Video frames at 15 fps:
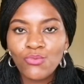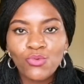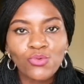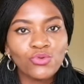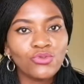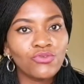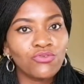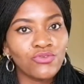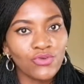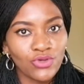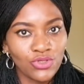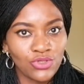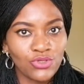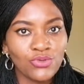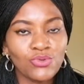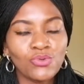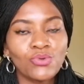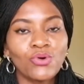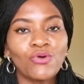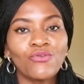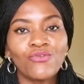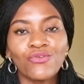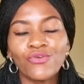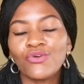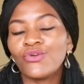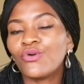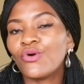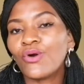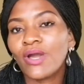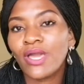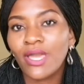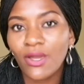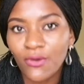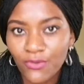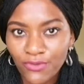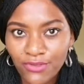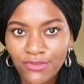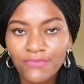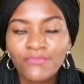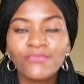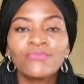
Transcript: good for you or for your health.